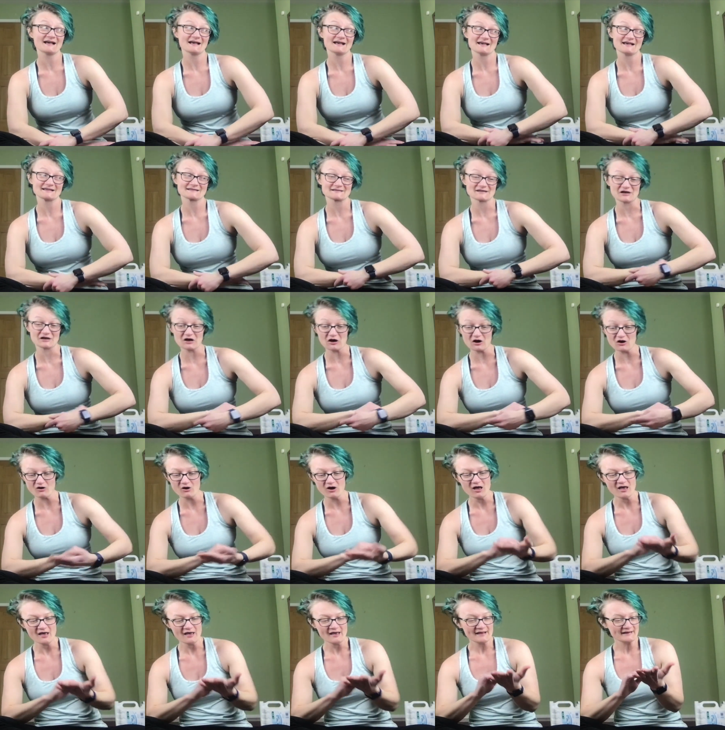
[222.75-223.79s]
So
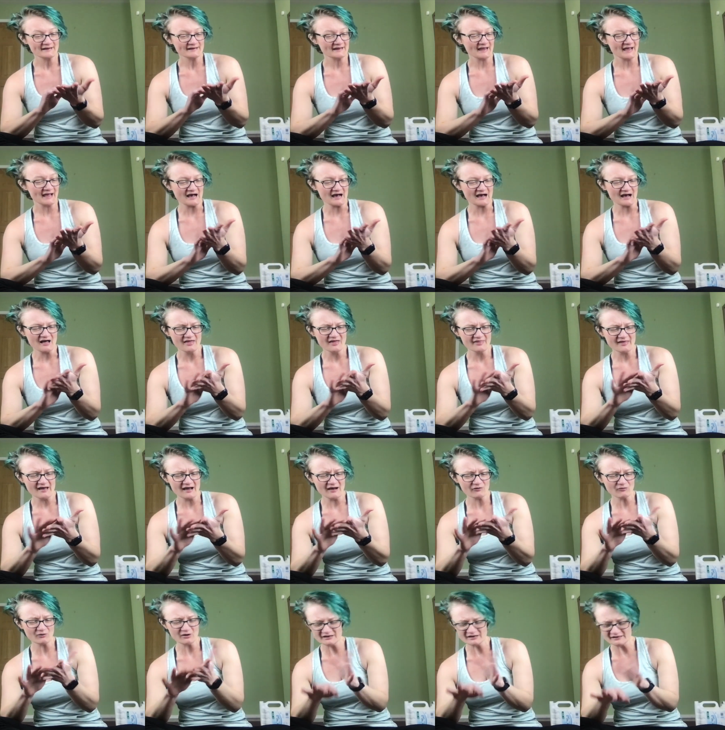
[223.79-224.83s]
yeah, that
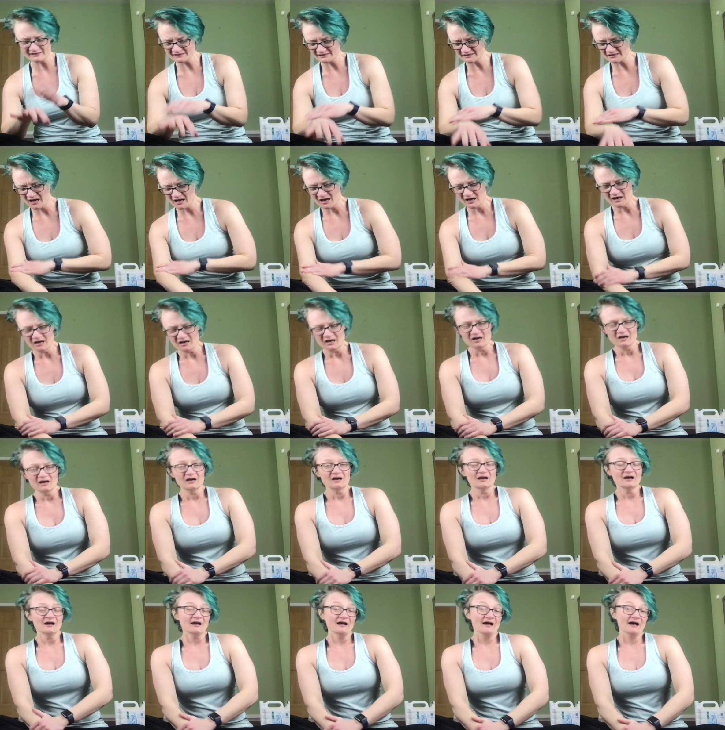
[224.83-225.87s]
was
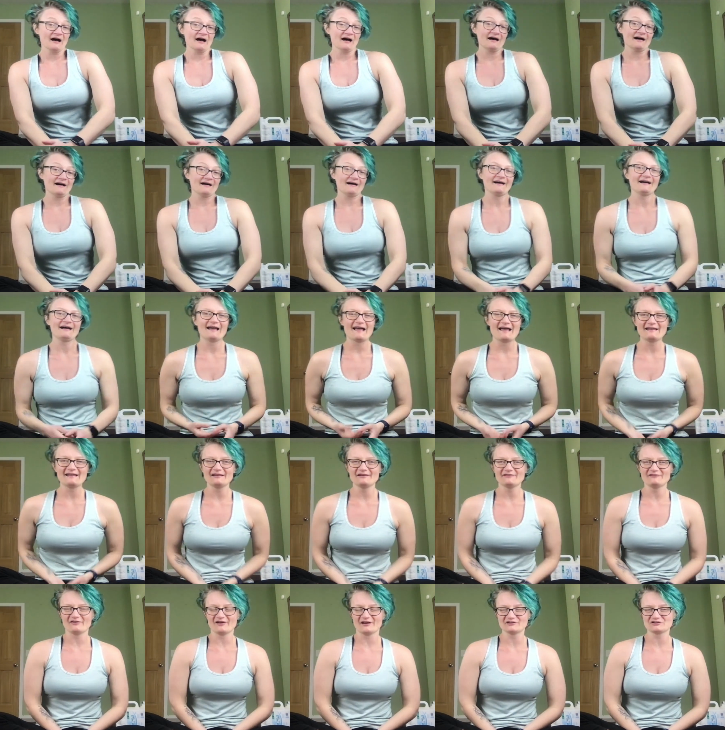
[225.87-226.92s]
an
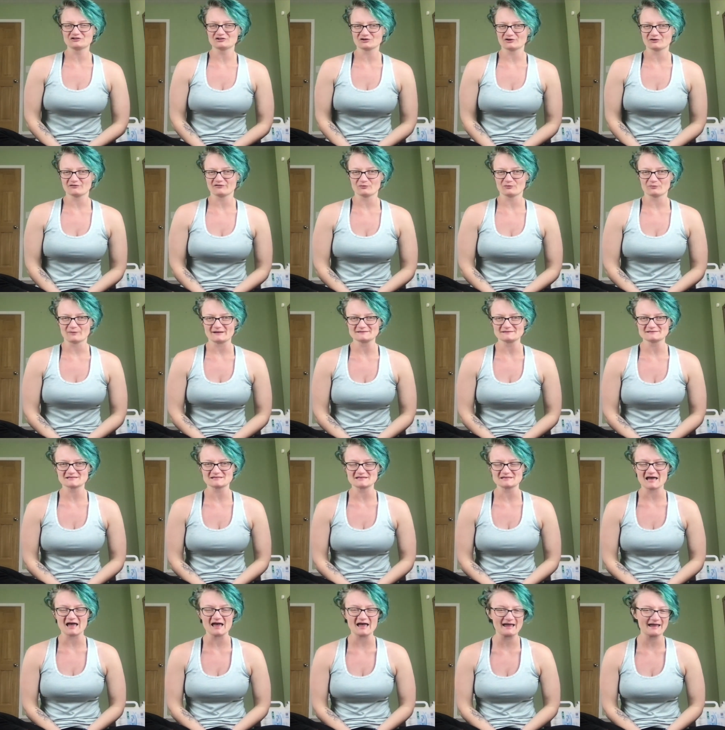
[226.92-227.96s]
adventure of a
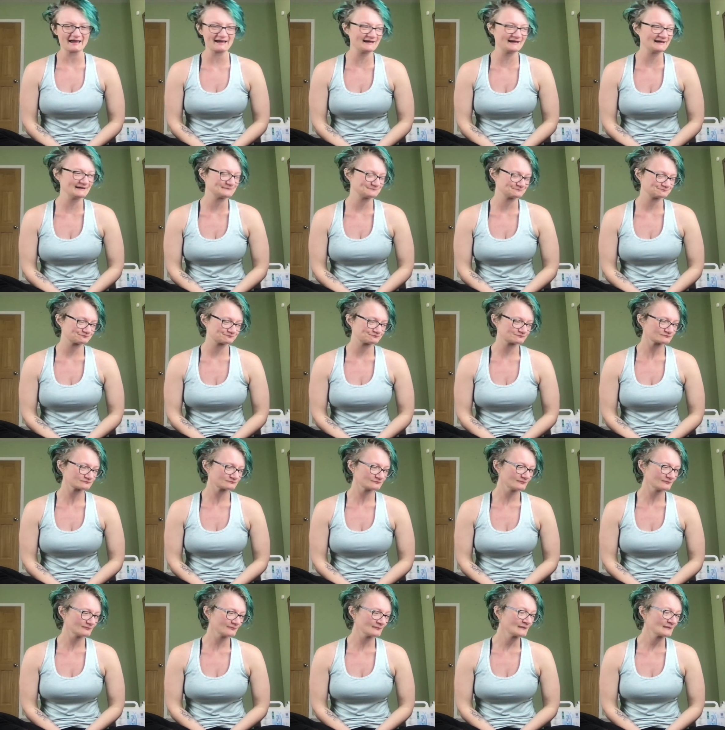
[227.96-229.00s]
Wednesday.
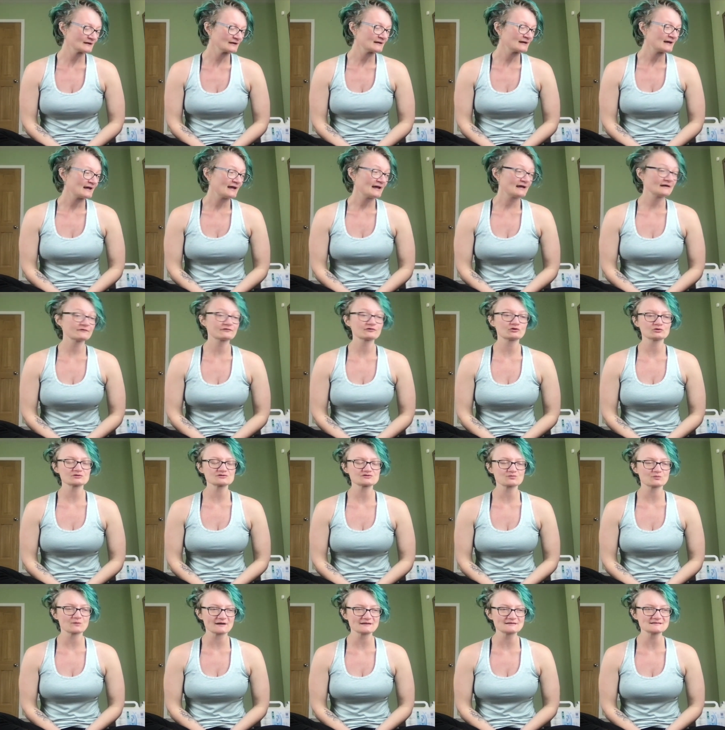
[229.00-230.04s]
And of course,
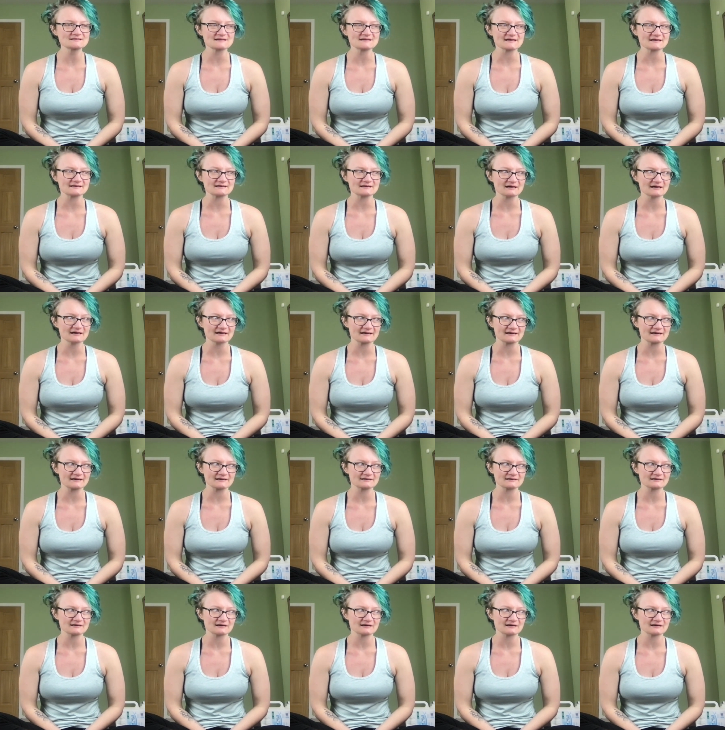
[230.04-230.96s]
Wednesday night,